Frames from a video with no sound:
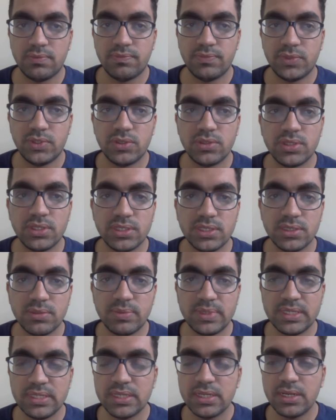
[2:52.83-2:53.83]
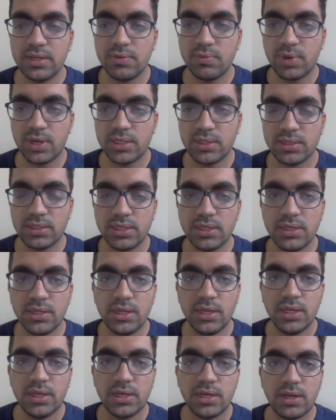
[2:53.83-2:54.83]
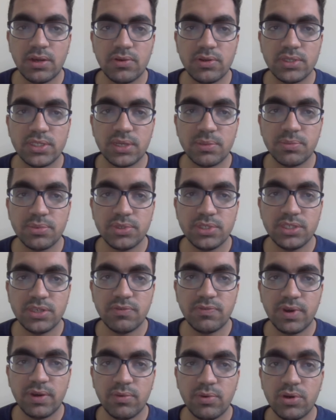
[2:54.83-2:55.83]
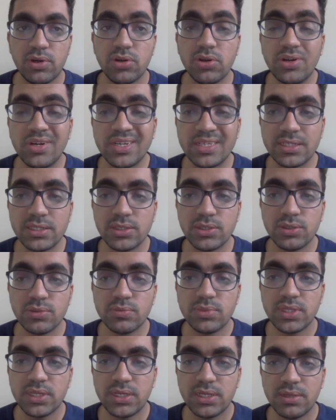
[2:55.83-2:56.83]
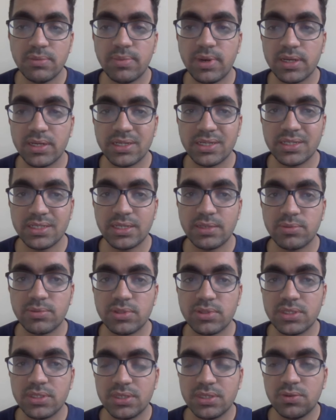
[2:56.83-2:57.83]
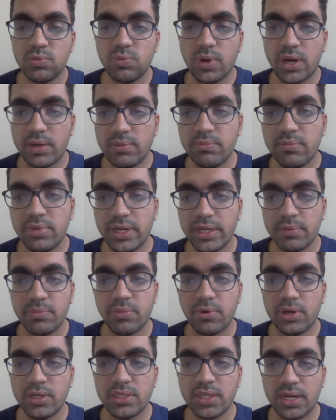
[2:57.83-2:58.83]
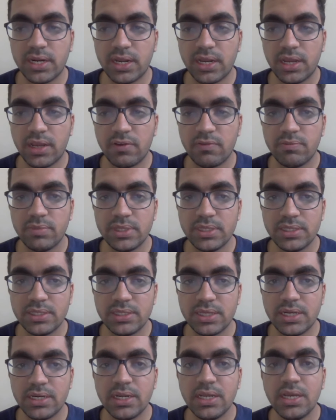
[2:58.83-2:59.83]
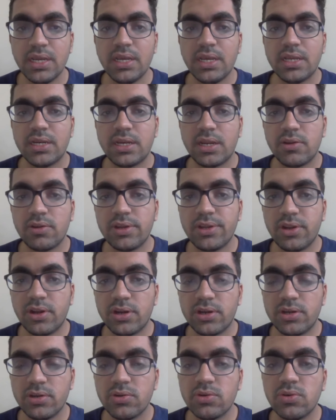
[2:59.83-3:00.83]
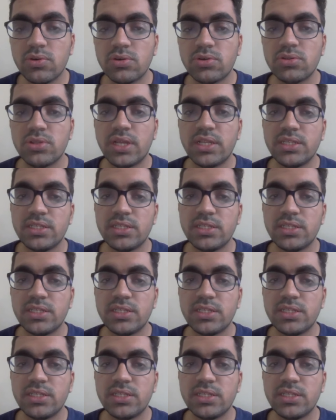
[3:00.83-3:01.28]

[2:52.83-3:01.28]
so this is basically one thing. Now suppose if I want to resume the debugging step, so this is one breakpoint that I have been set. Now in order to go to and